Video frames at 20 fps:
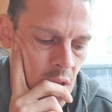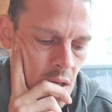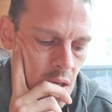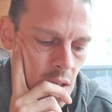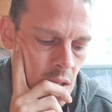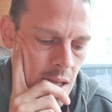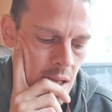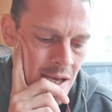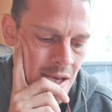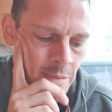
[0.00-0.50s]

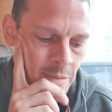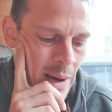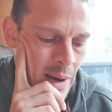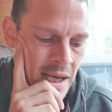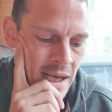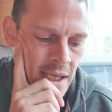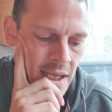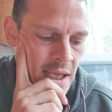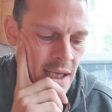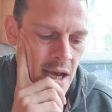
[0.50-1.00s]
Like your
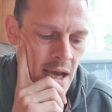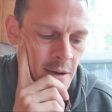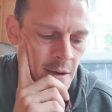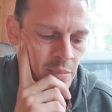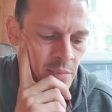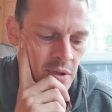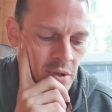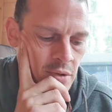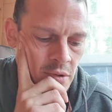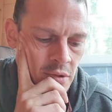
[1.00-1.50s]
banking app,
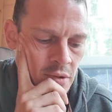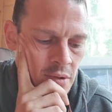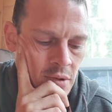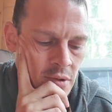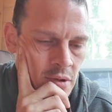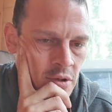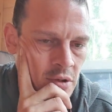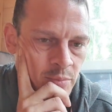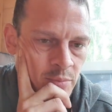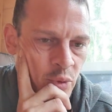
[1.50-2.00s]
you just
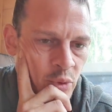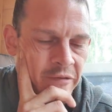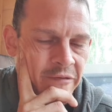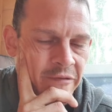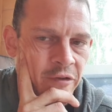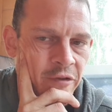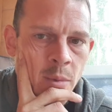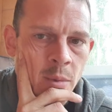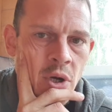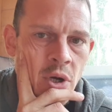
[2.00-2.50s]
you just put your
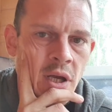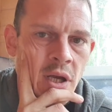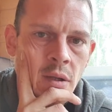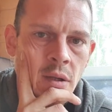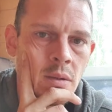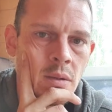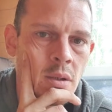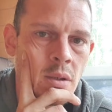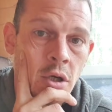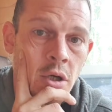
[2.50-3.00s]
thumb on it,
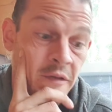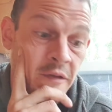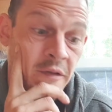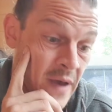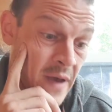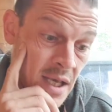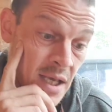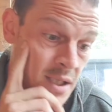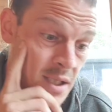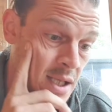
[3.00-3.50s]
or your
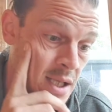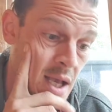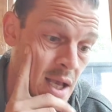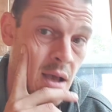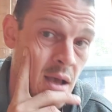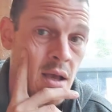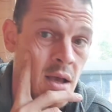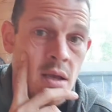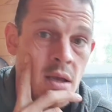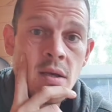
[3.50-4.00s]
face
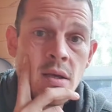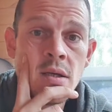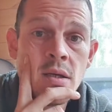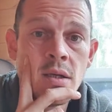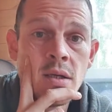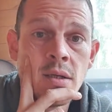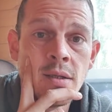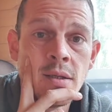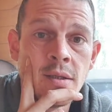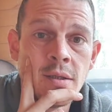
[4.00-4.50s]
there,
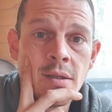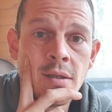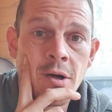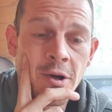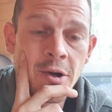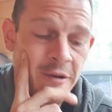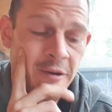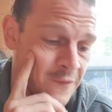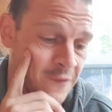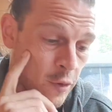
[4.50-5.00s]
or
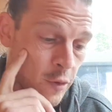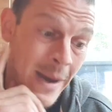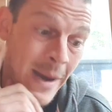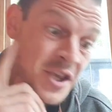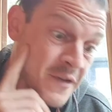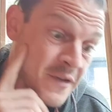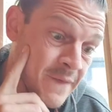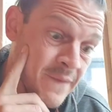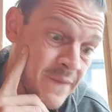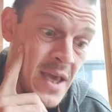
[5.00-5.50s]
your thumb and
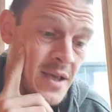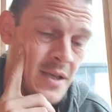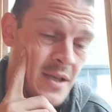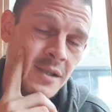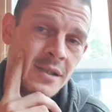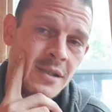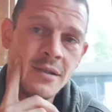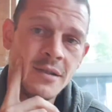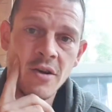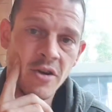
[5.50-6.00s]
your
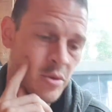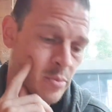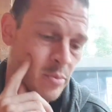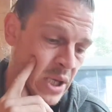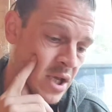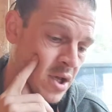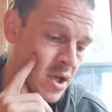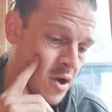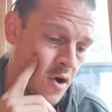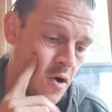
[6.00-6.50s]
face, or the
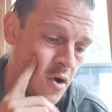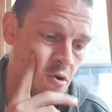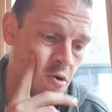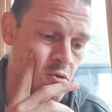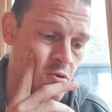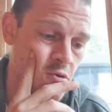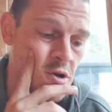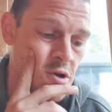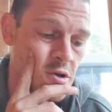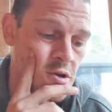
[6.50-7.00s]
pin
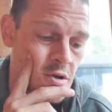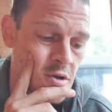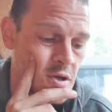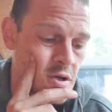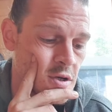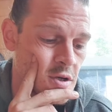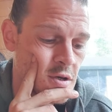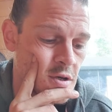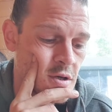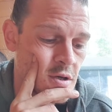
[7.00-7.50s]
code,
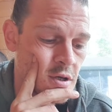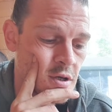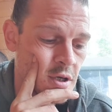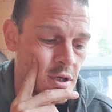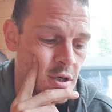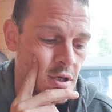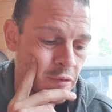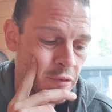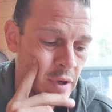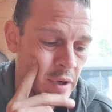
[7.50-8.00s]
and
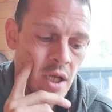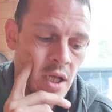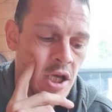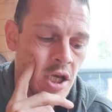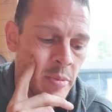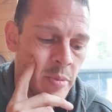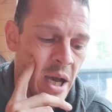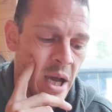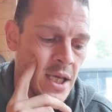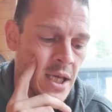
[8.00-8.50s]
you're into your
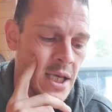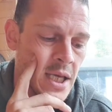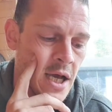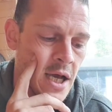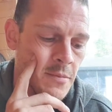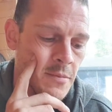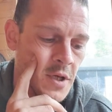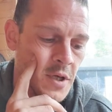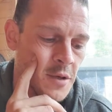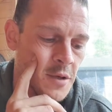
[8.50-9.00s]
banking
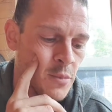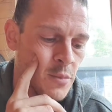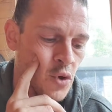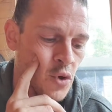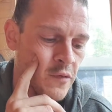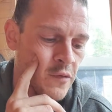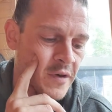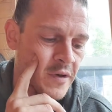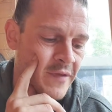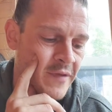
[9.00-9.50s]
app, you can
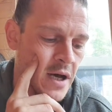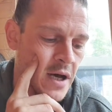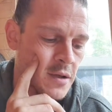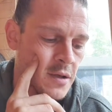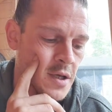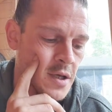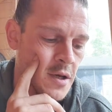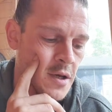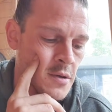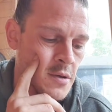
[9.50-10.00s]
move your
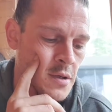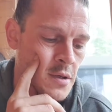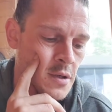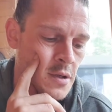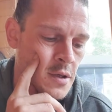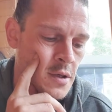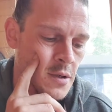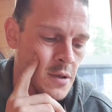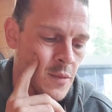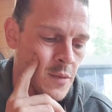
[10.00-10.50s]
value.
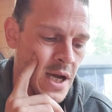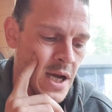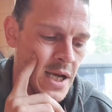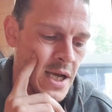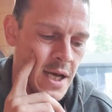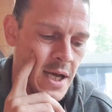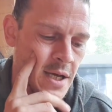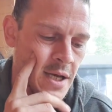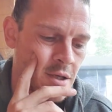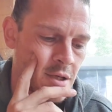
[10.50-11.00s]
Why
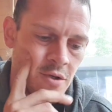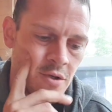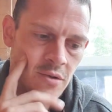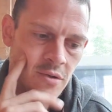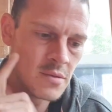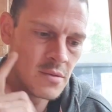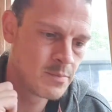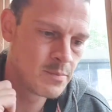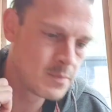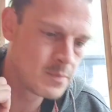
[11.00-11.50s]
can't you just
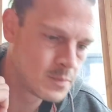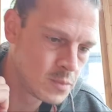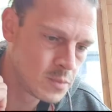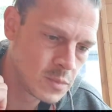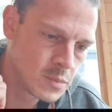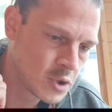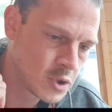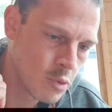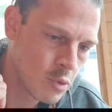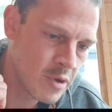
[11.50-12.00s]

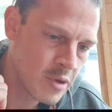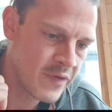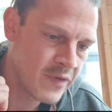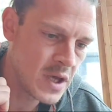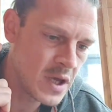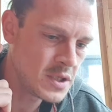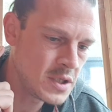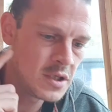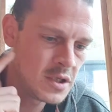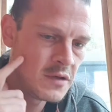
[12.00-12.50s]
show your
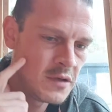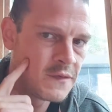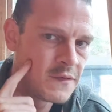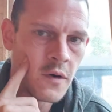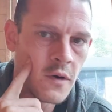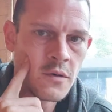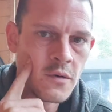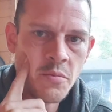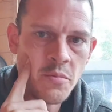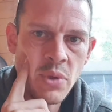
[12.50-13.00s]
face to your
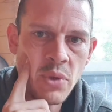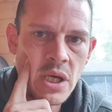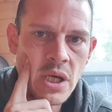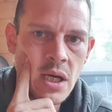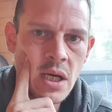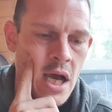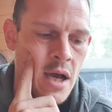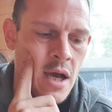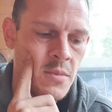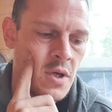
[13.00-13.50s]
phone and be in an
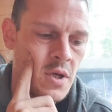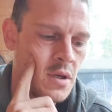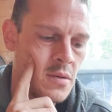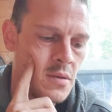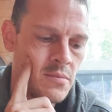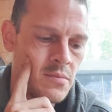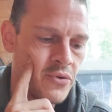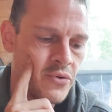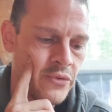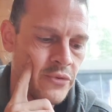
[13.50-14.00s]
app you
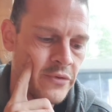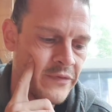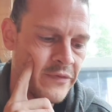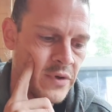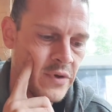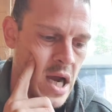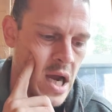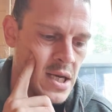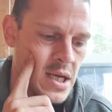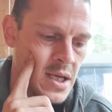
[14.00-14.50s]
can prove
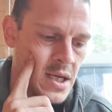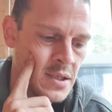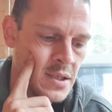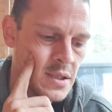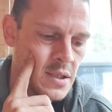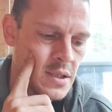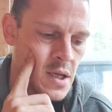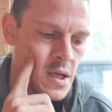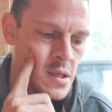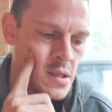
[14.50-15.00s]
your
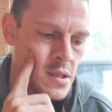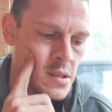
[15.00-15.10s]
identity?